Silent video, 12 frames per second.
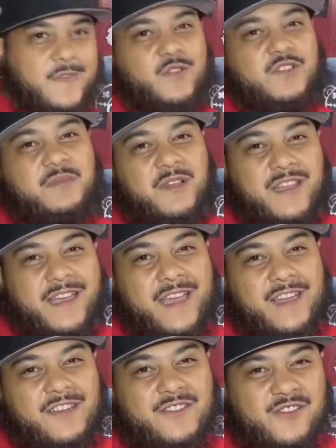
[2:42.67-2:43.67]
don't smell like an
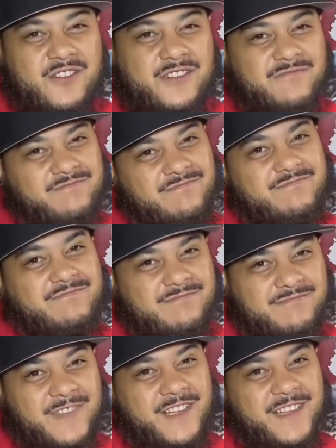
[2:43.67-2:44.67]
Air Jordan,
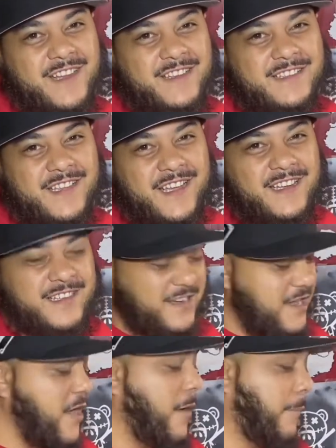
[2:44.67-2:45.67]
not that exciting,
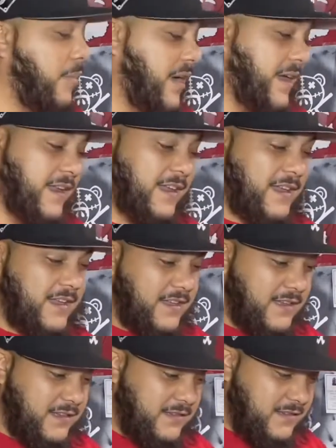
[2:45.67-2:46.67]
but
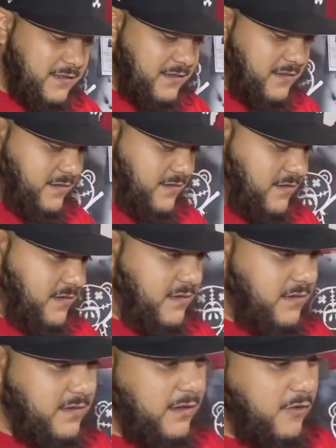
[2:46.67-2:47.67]

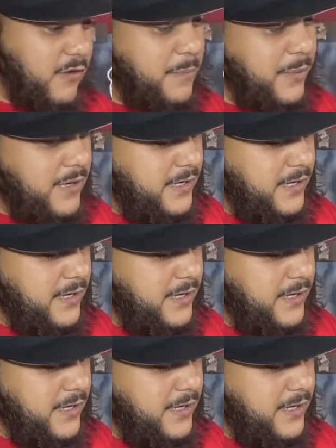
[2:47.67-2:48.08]
the grip on